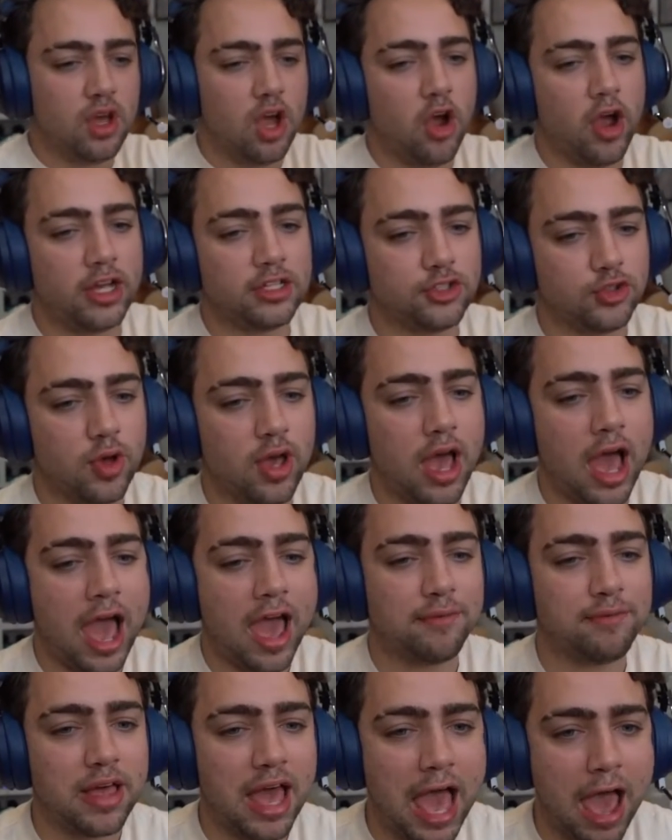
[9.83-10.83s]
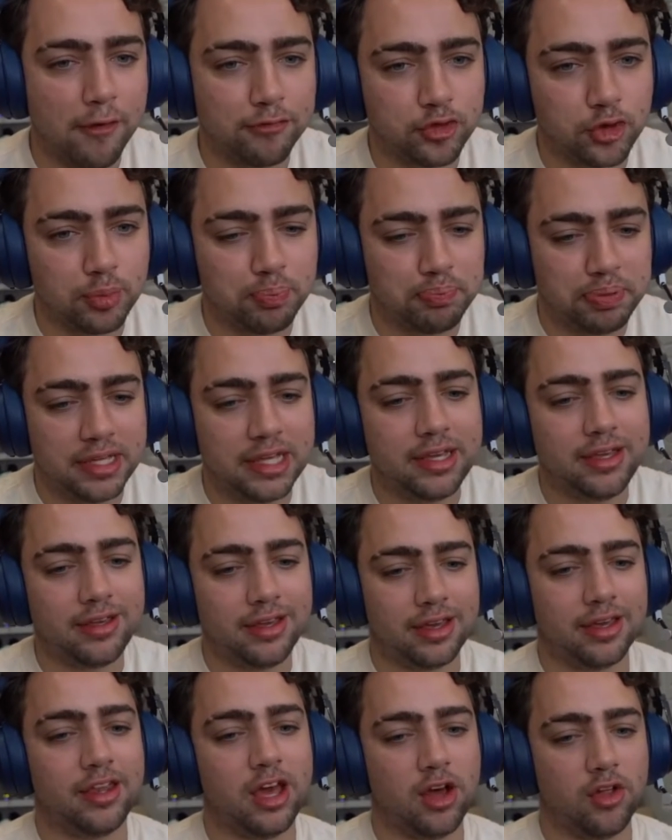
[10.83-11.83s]
All right, so I've after
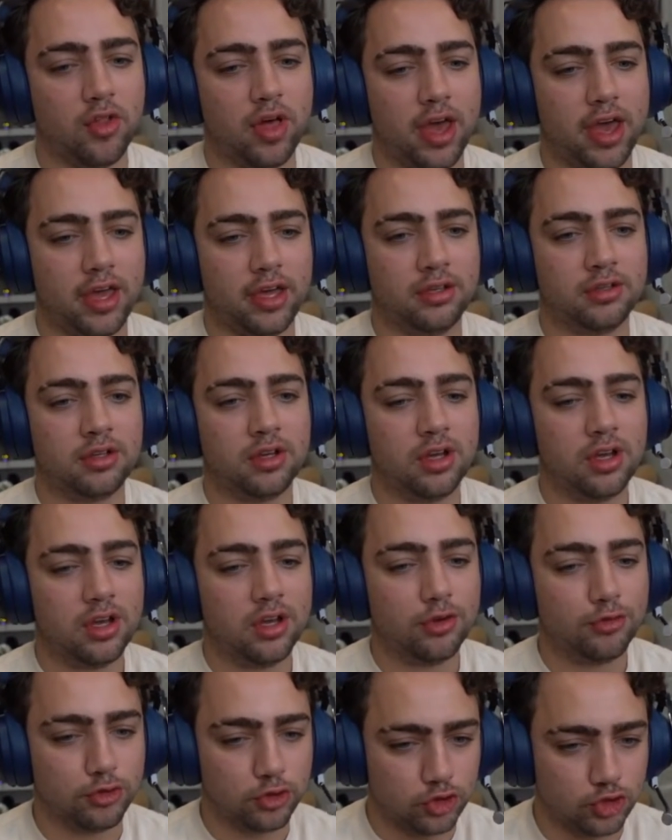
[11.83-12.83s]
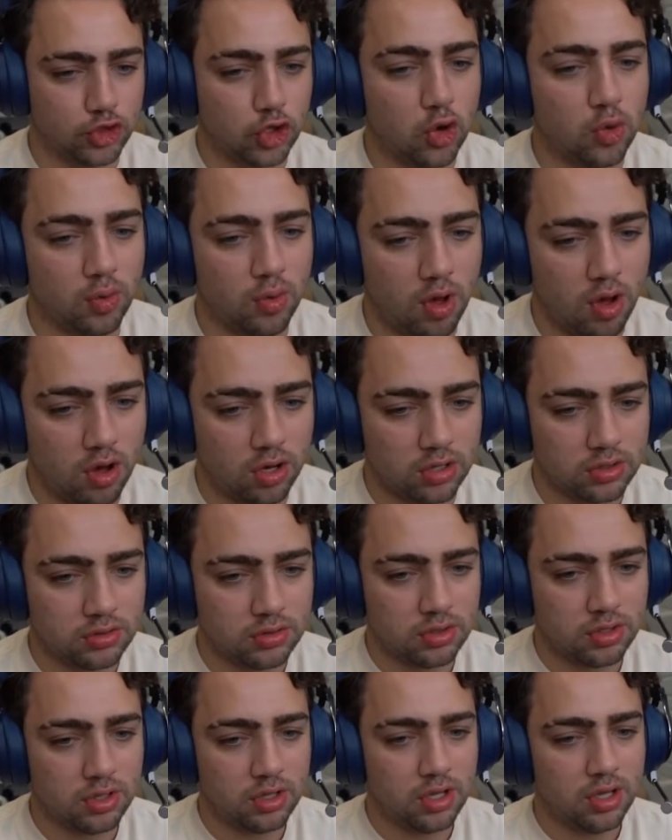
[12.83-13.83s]
being in LA for so long,
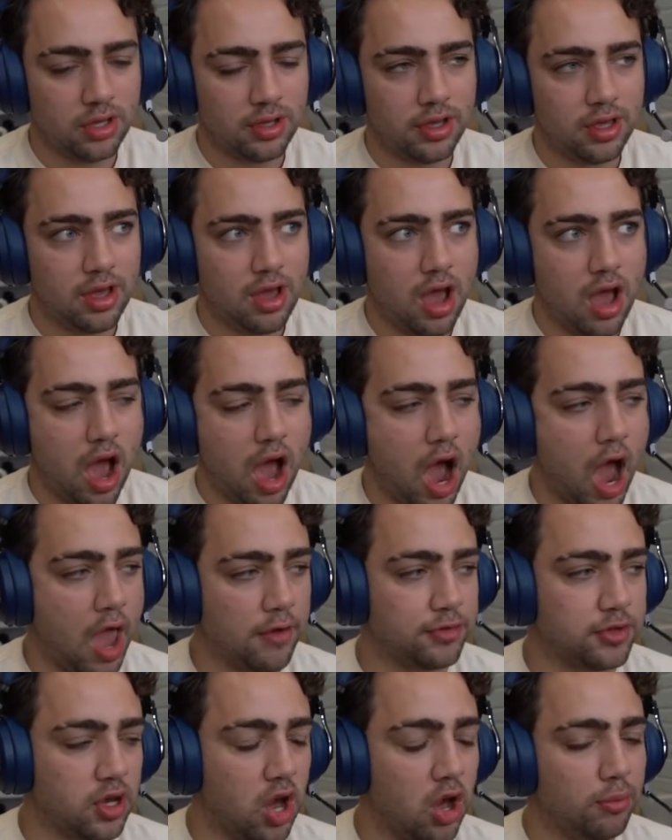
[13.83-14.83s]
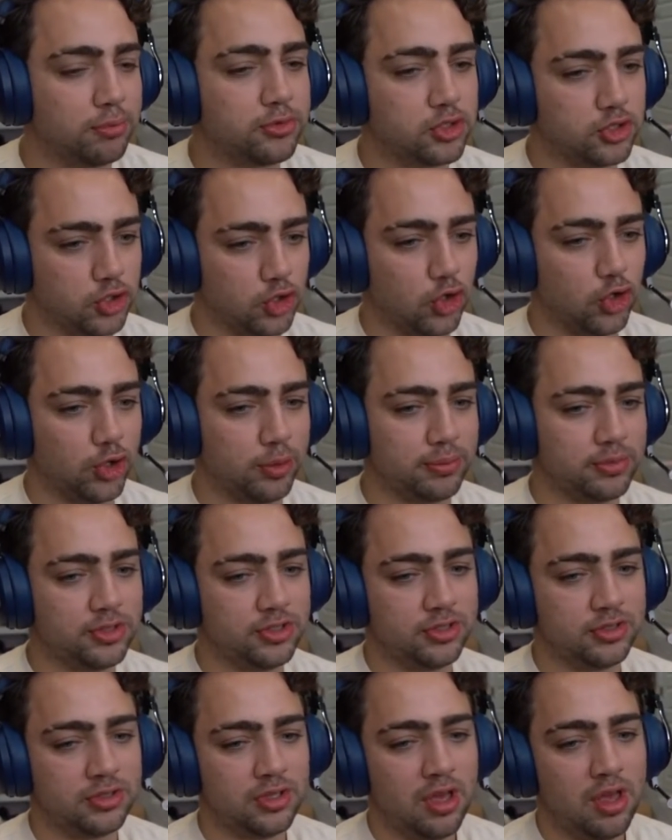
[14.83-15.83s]
I've come to
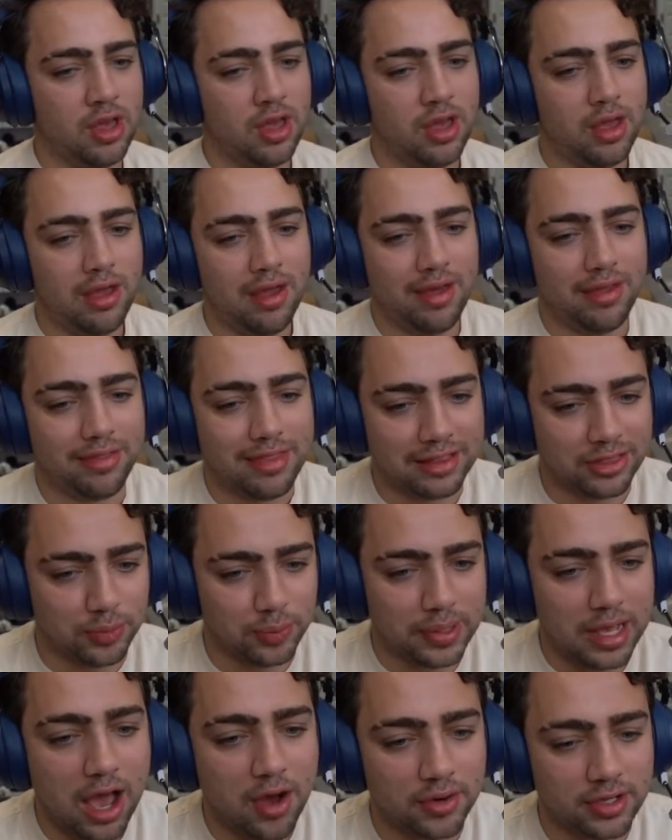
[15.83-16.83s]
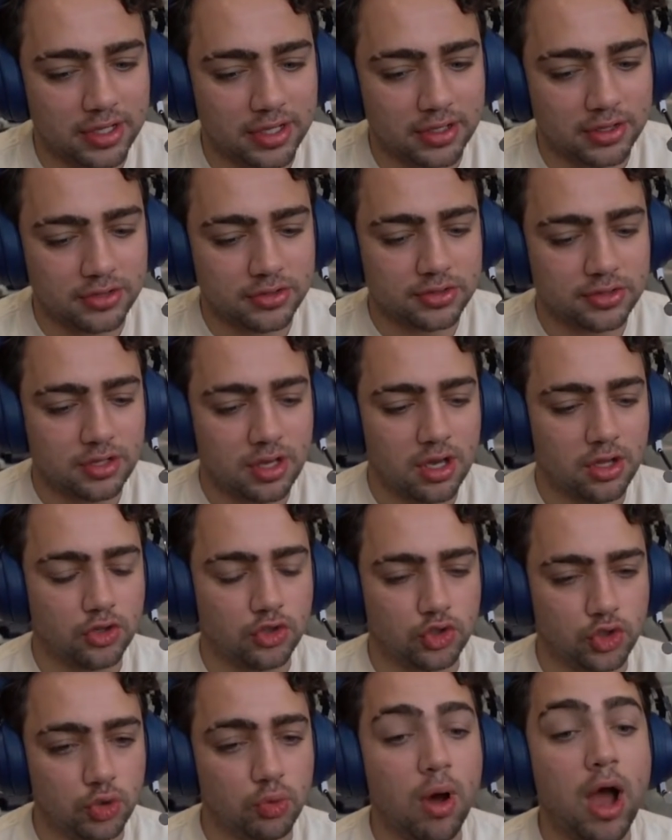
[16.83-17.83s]
terms that the reality is,
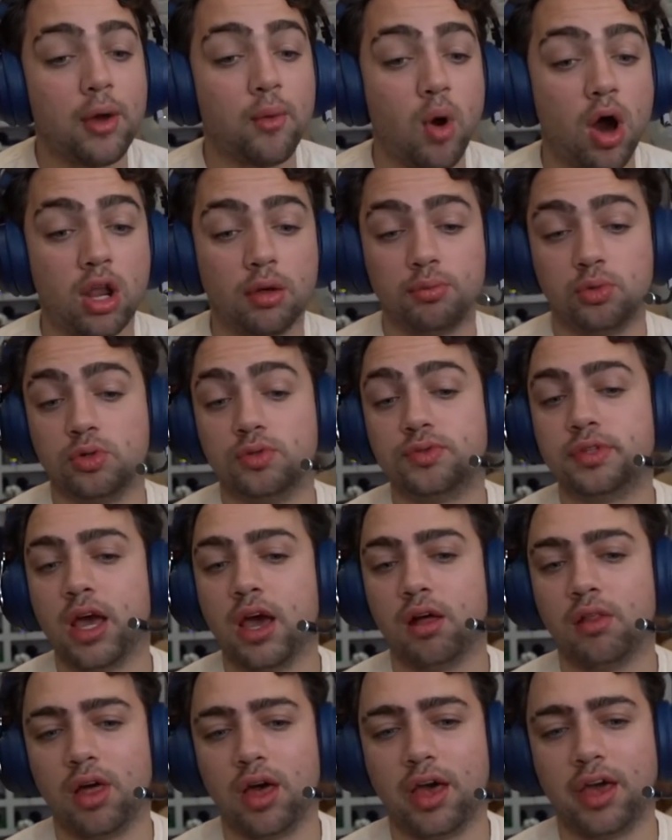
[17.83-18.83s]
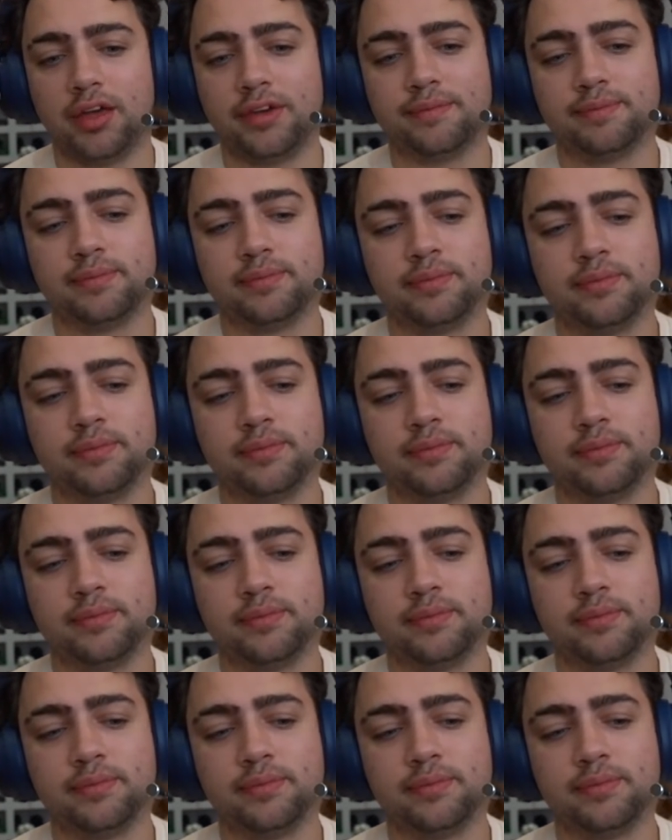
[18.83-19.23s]
do I want to move to LA?